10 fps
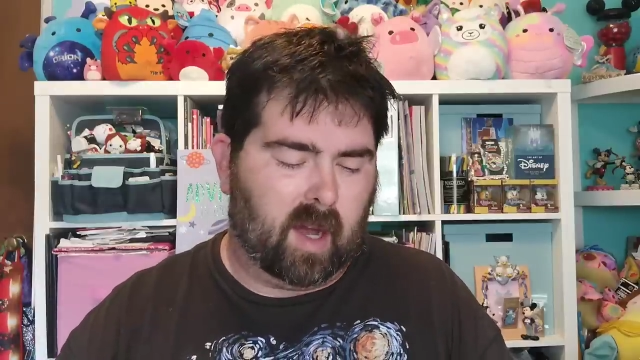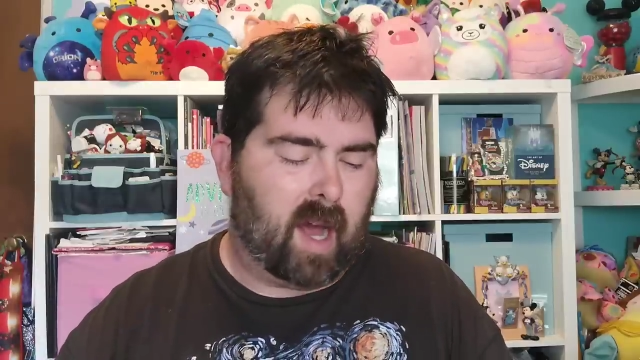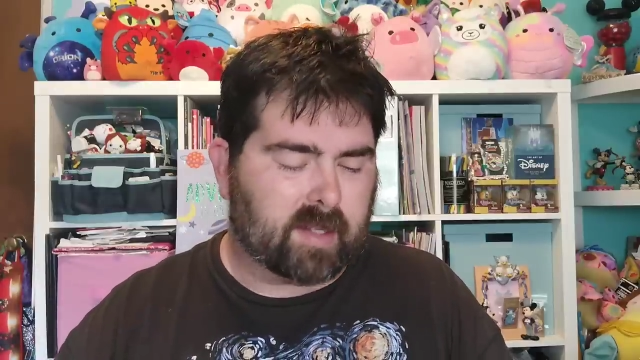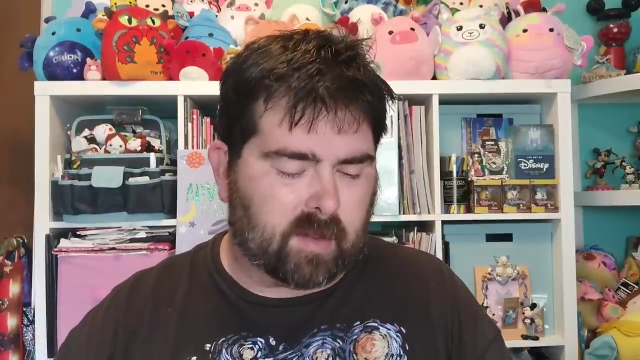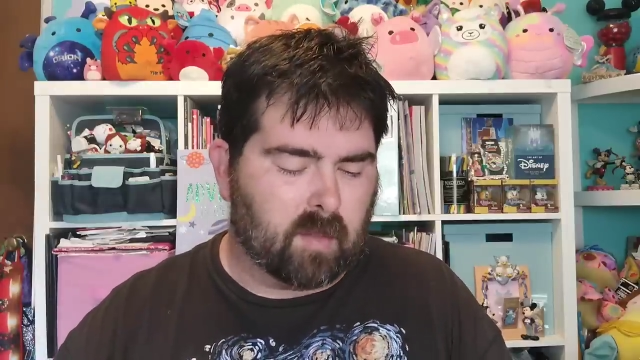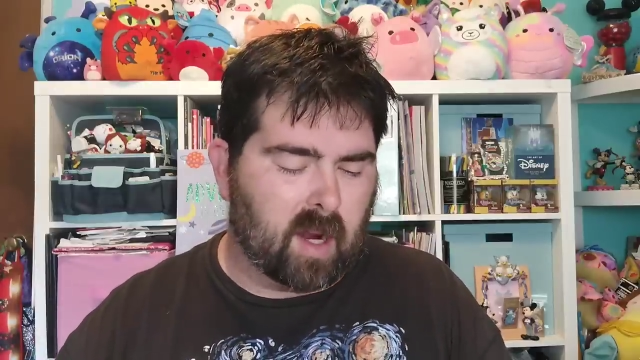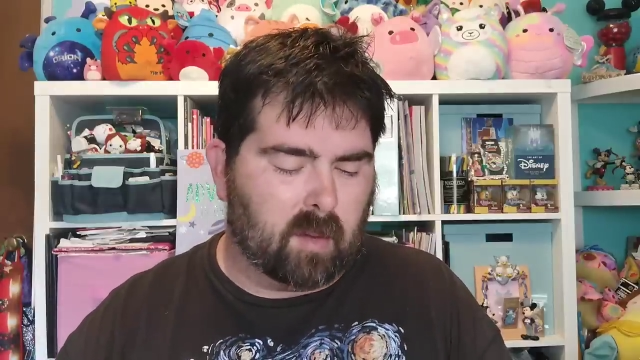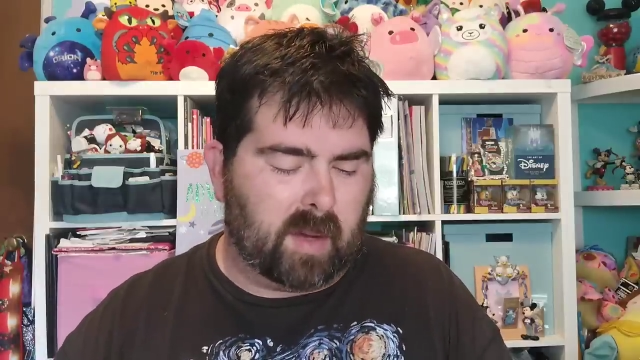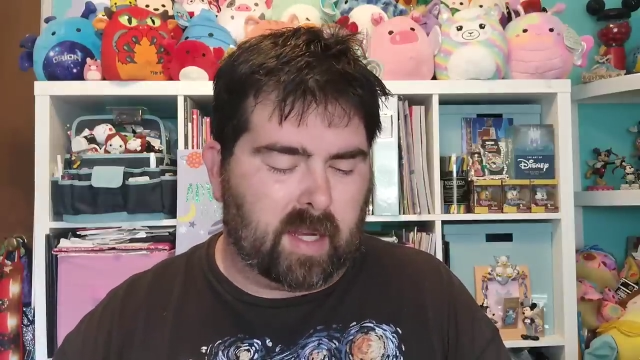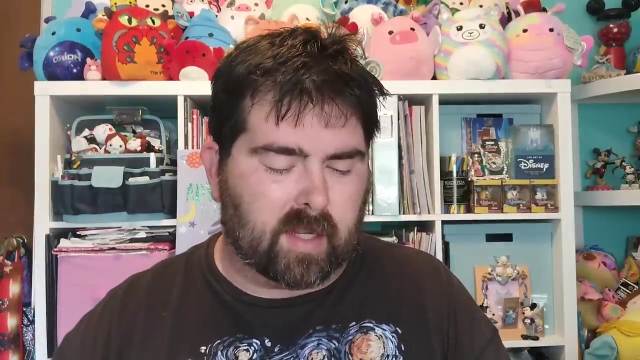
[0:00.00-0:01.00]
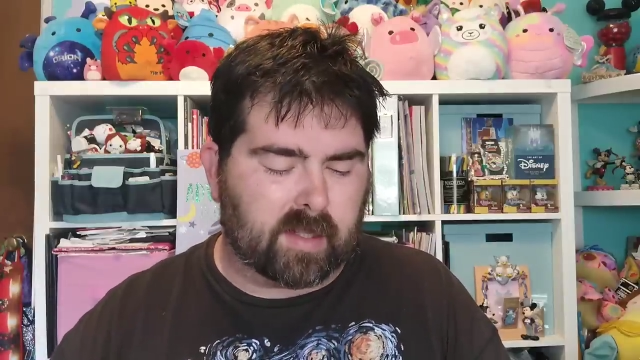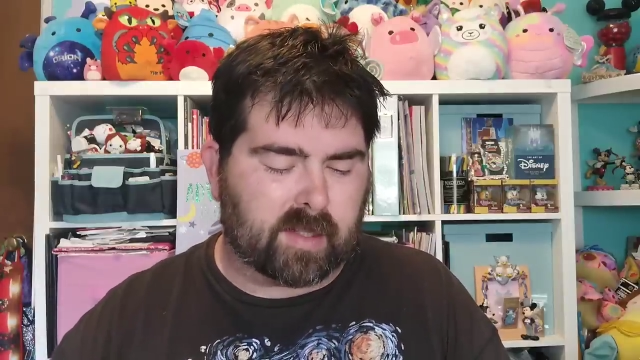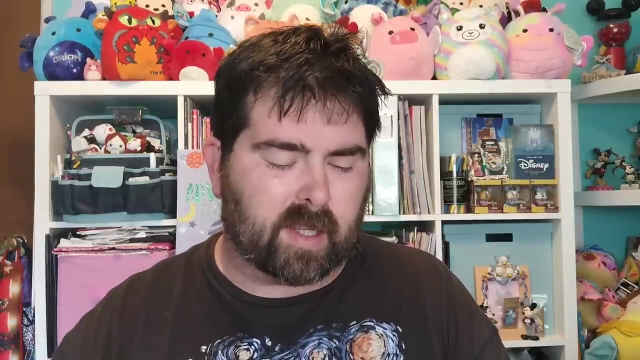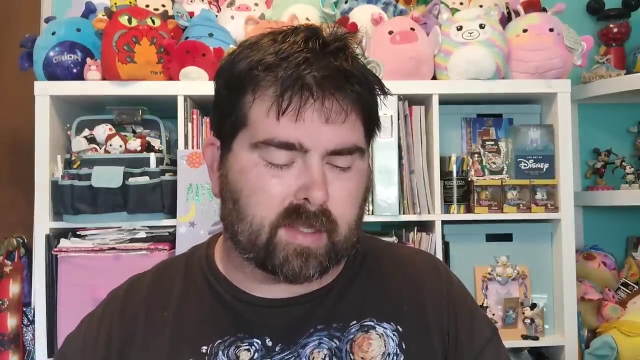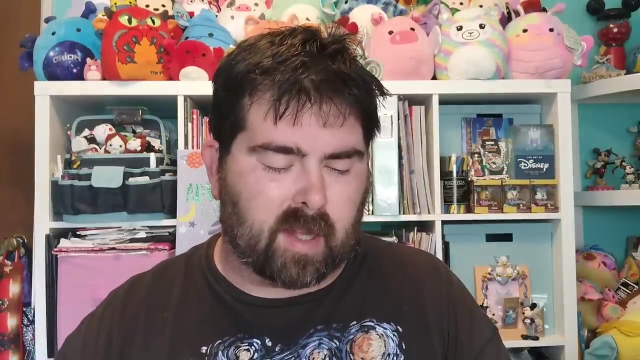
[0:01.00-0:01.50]
Oscar Mayer bacon,
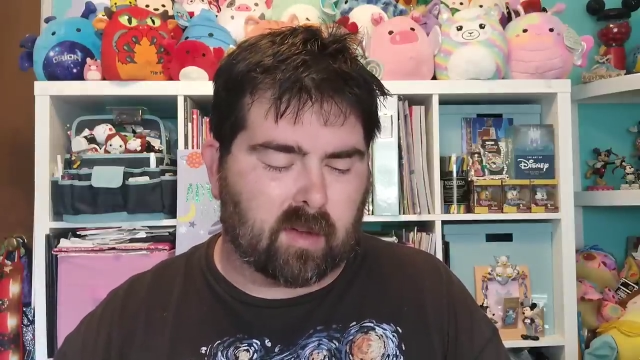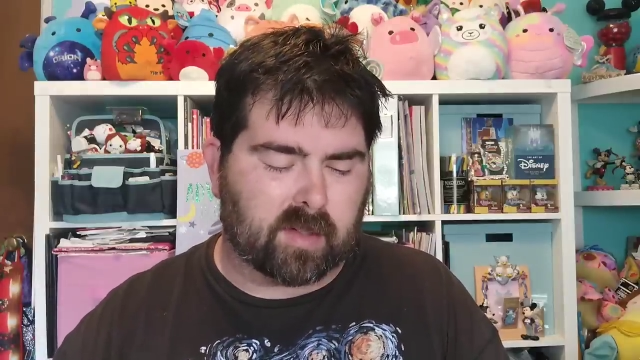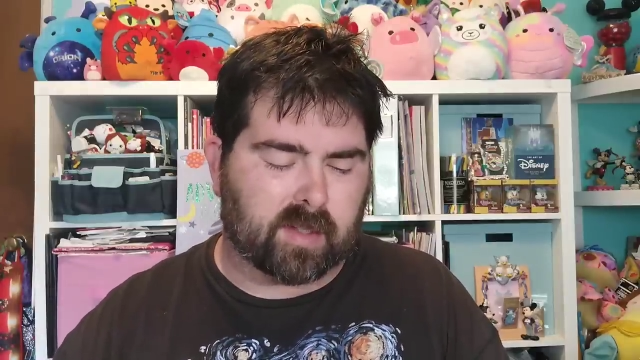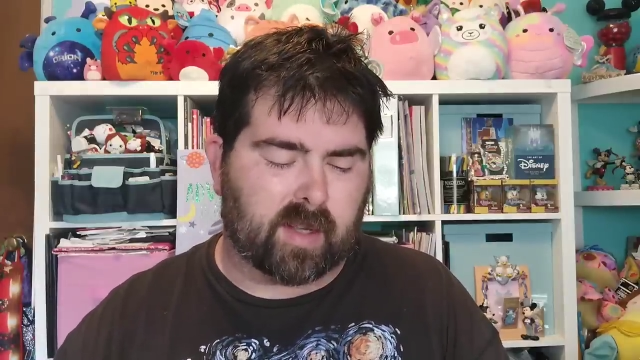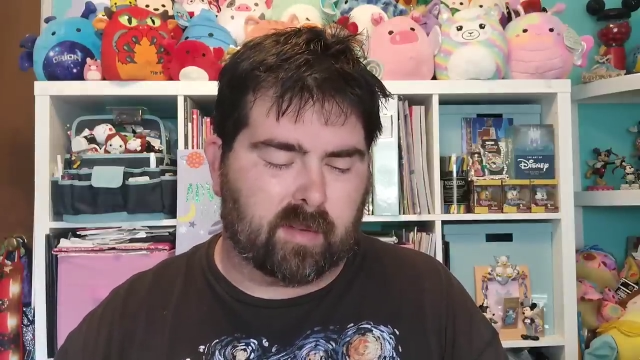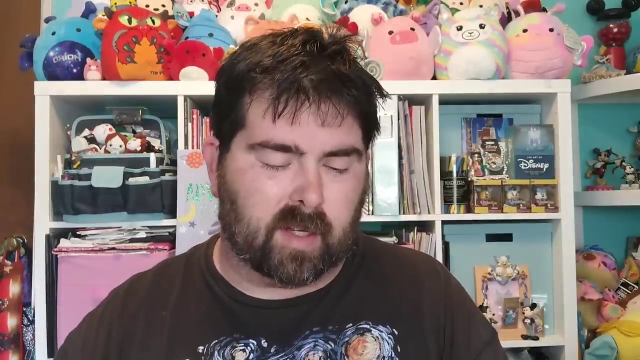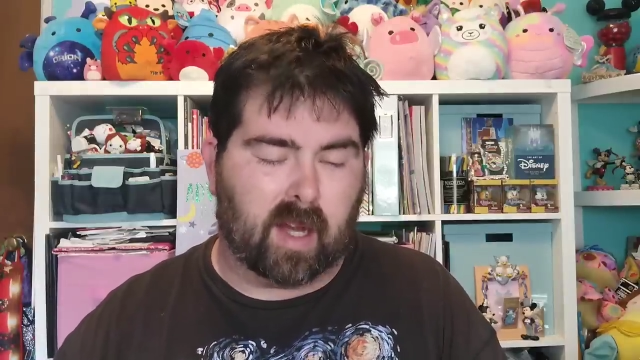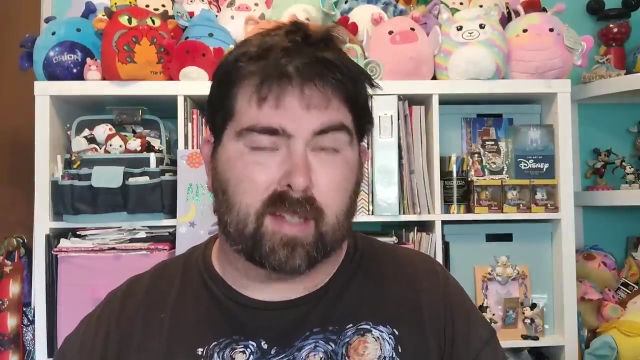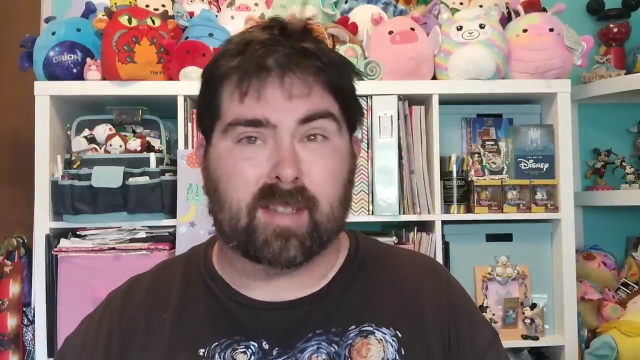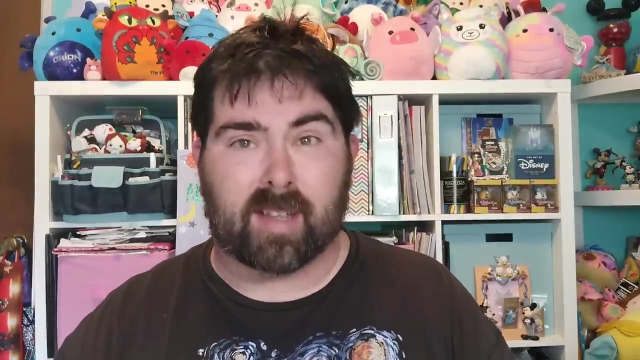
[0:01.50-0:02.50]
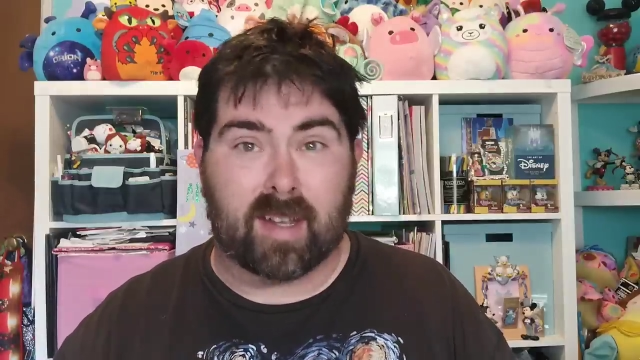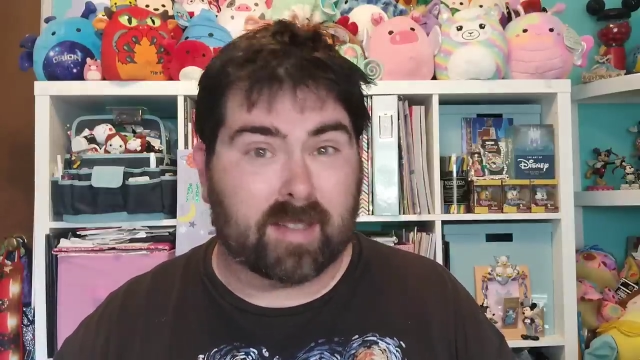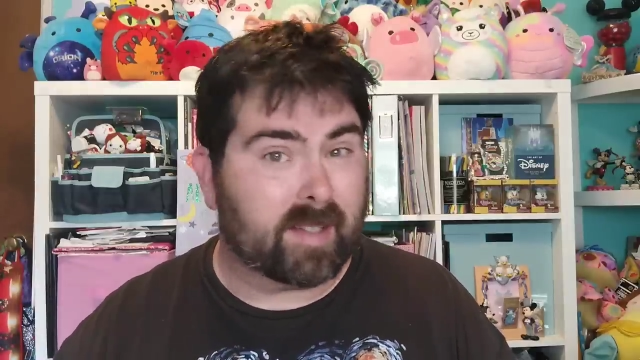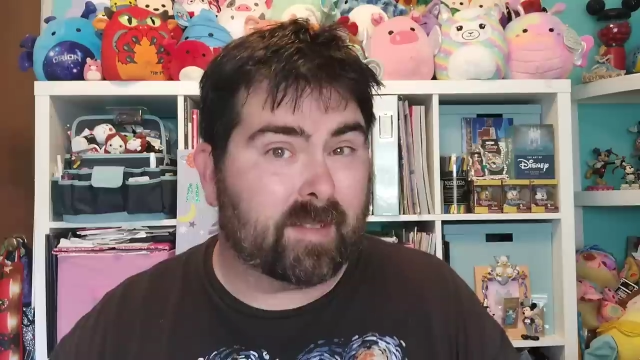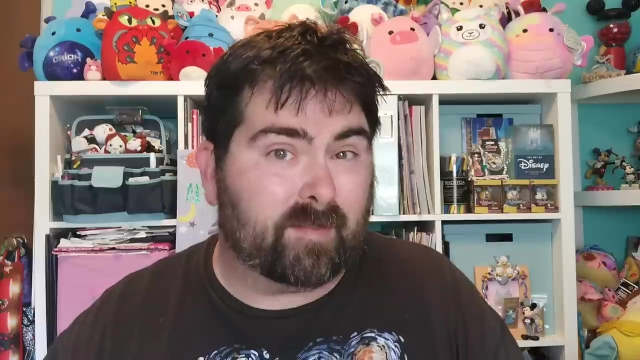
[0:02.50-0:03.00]

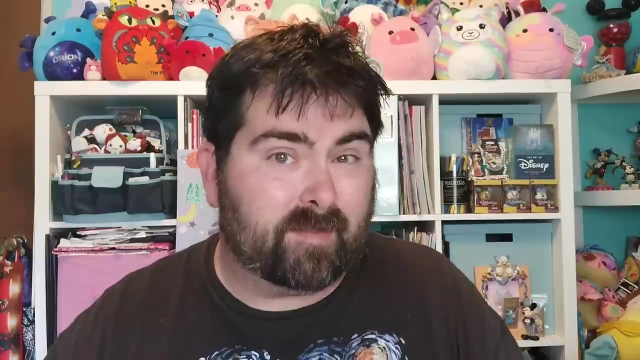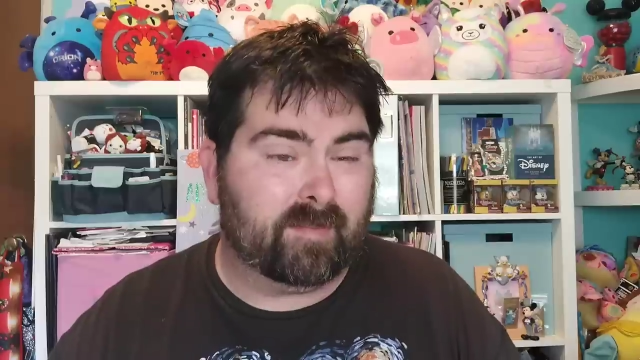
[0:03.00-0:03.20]
$6.79.